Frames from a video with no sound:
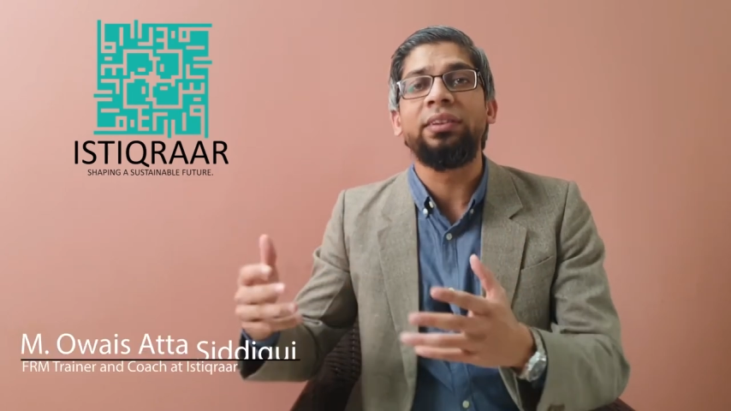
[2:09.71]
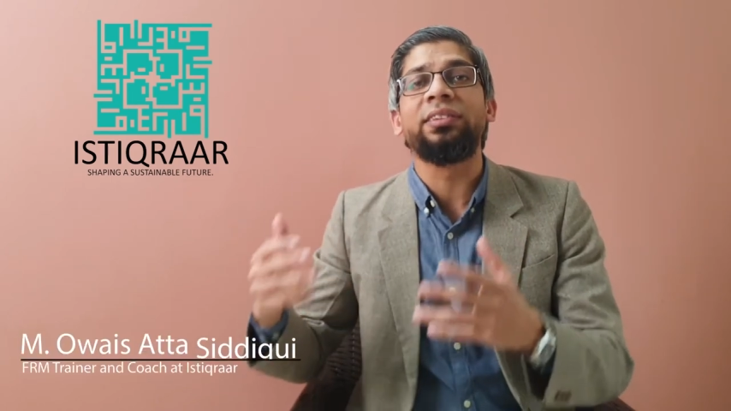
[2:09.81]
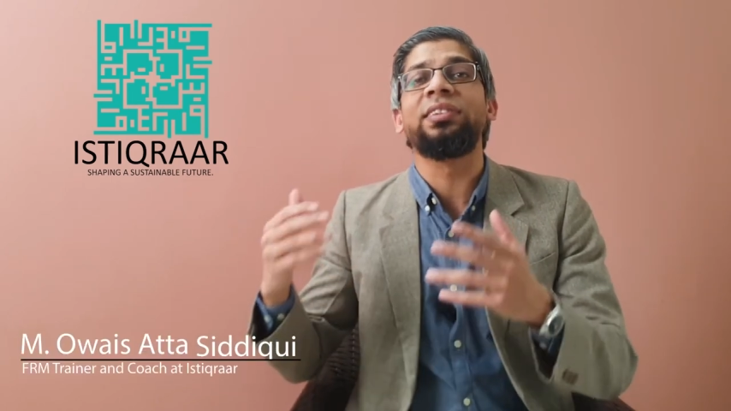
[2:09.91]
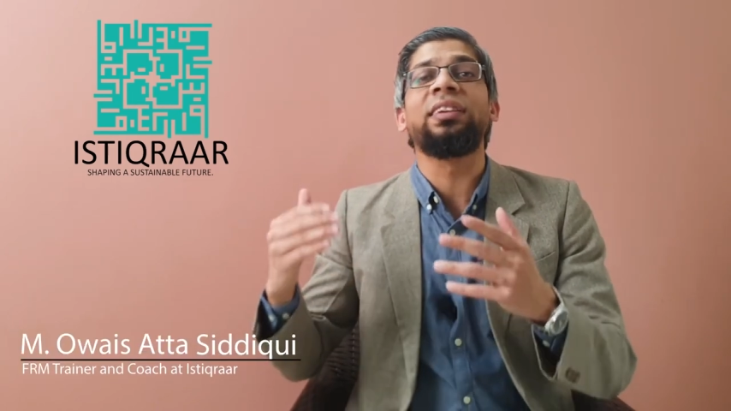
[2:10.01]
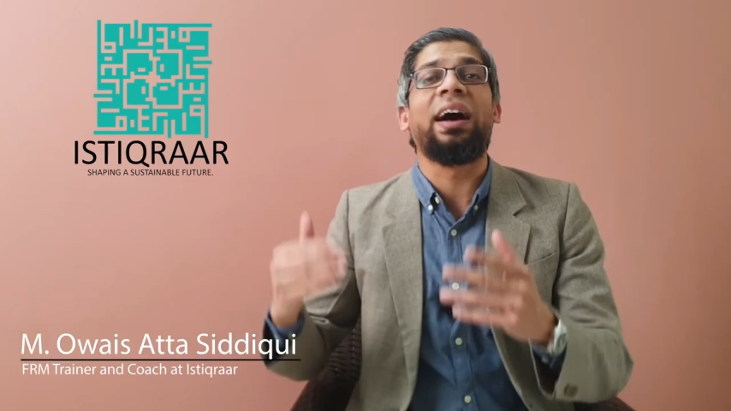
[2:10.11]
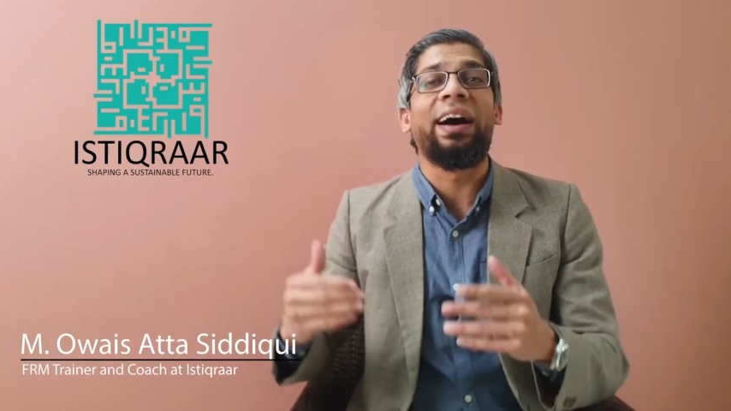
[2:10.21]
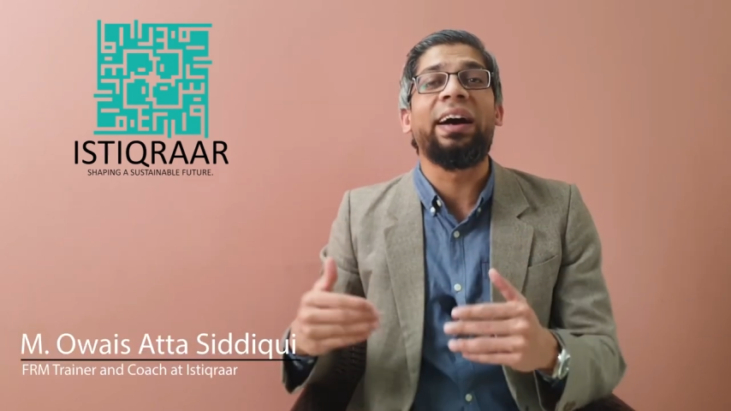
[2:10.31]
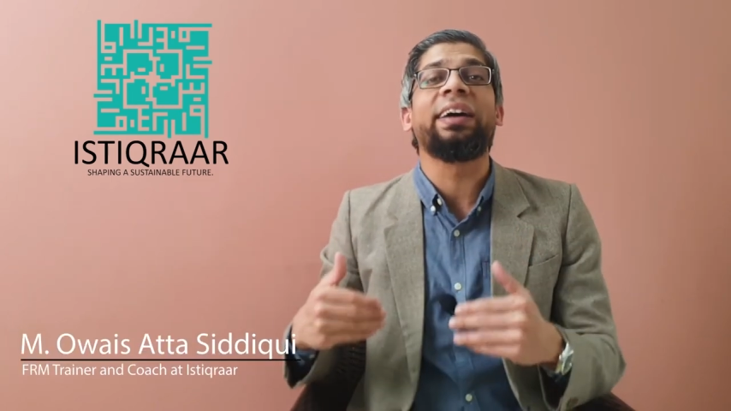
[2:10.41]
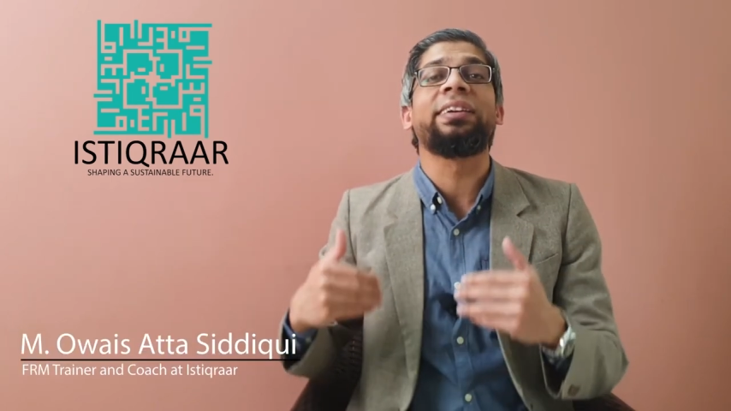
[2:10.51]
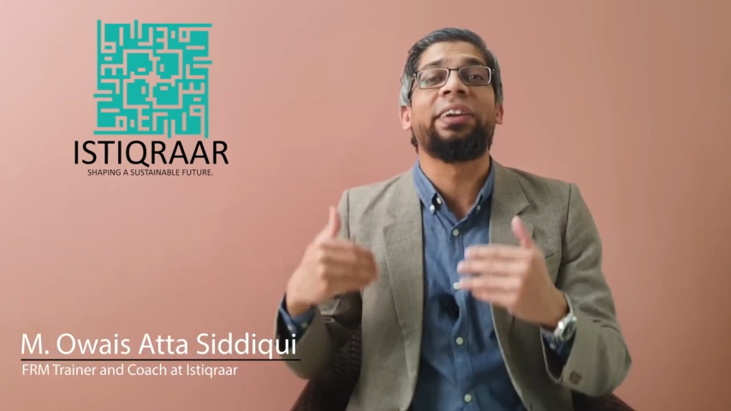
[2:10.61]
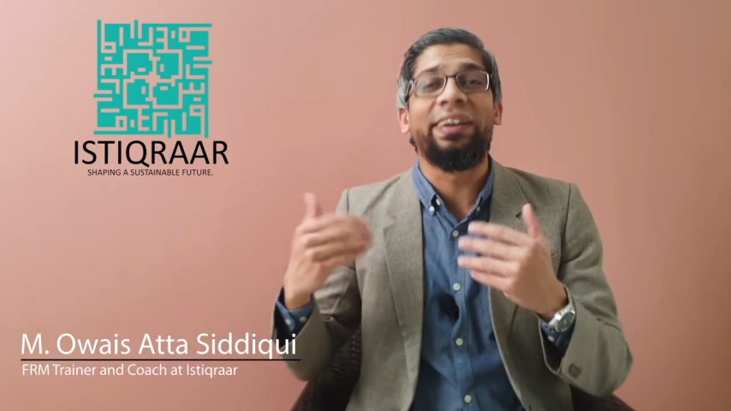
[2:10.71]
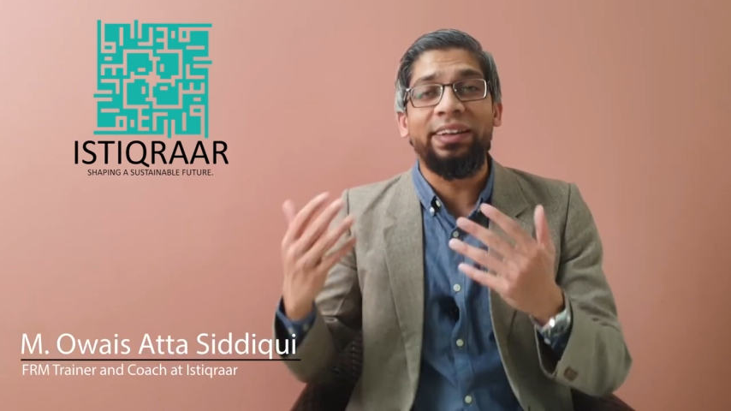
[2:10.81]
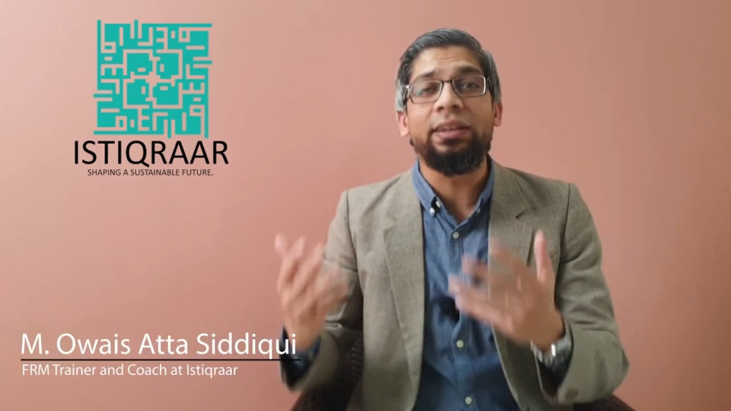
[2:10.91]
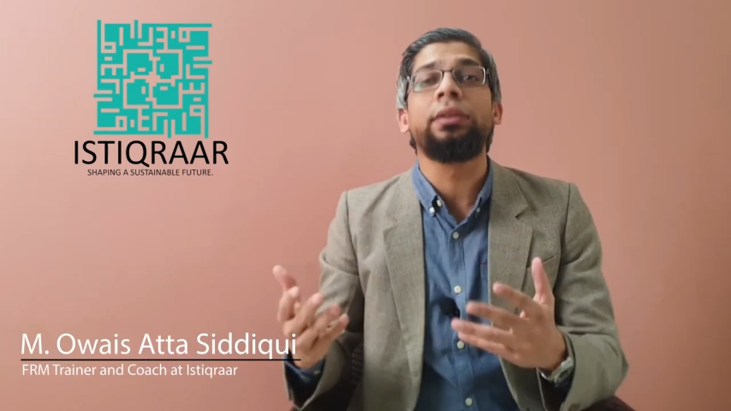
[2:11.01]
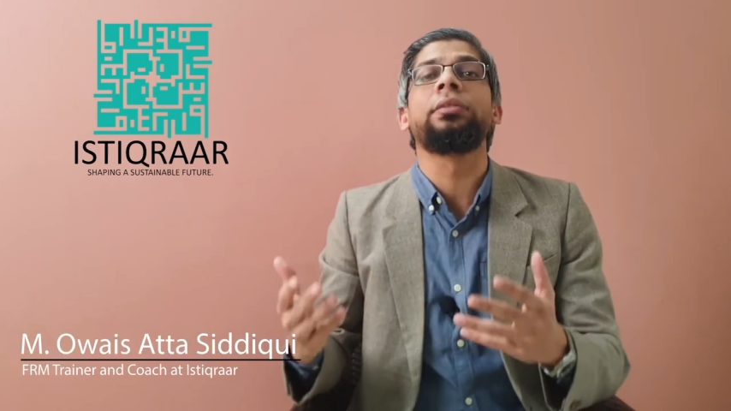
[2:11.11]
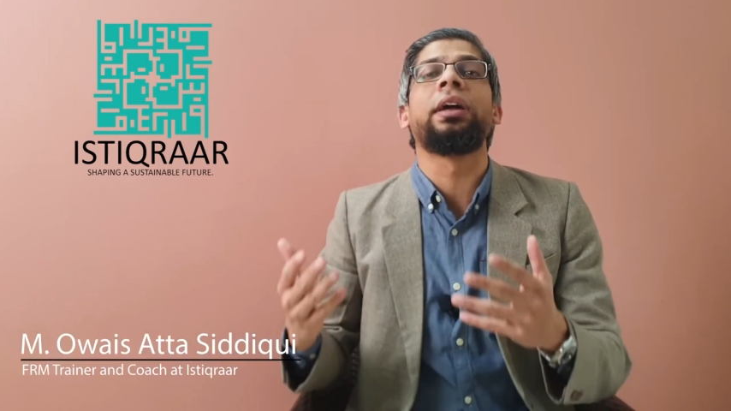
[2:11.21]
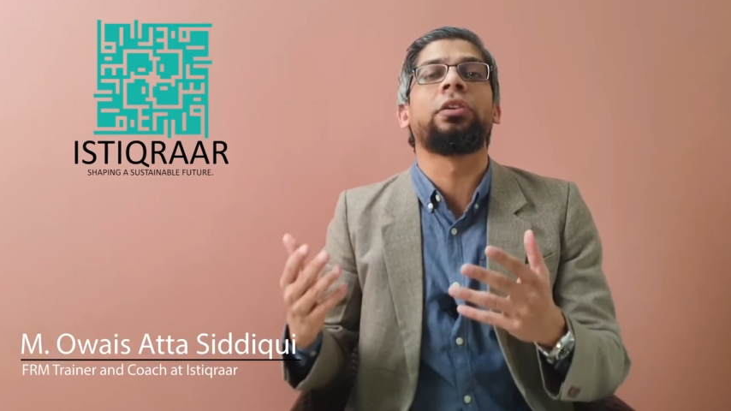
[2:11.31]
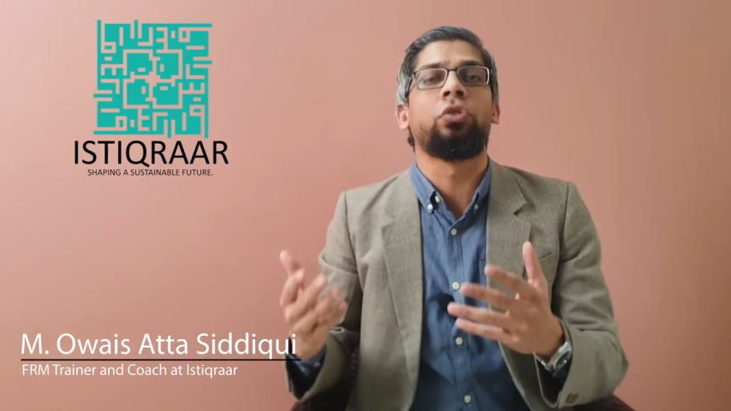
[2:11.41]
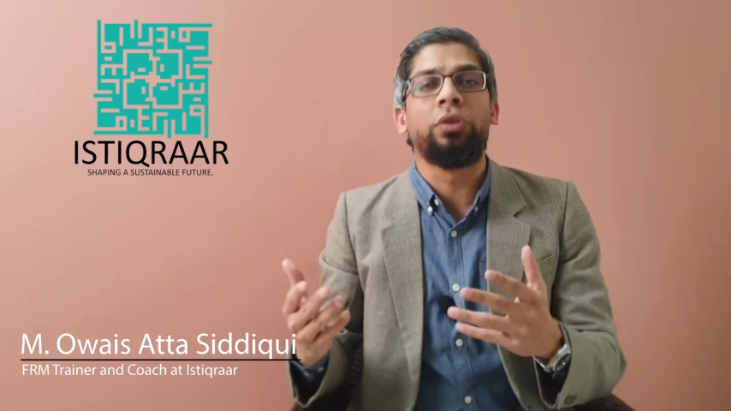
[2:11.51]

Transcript: this is the higher return that you